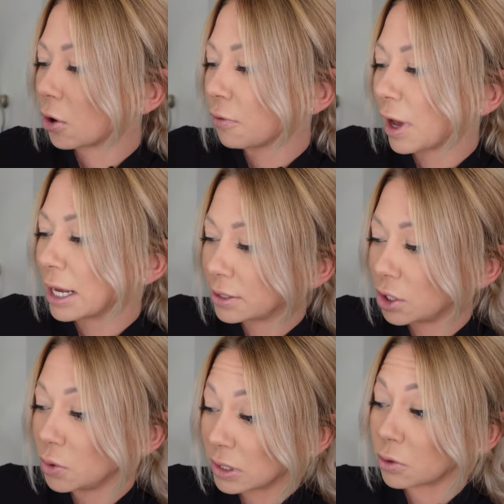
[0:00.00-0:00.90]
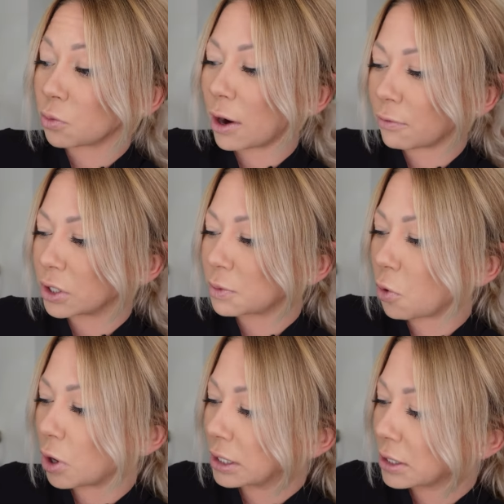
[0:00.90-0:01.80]
on her face to use as a reference
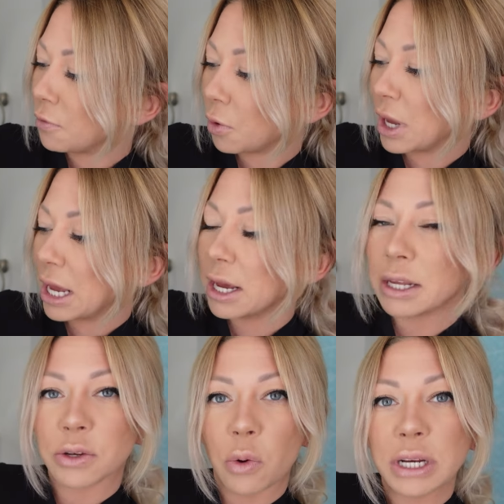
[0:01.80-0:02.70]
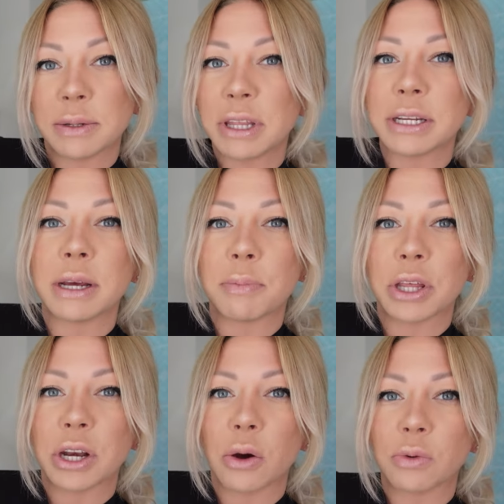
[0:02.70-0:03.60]
point. For me, it's going to be the tip of
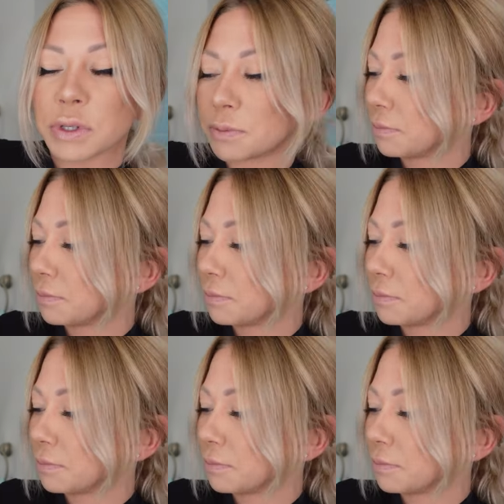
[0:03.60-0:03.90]
the nose.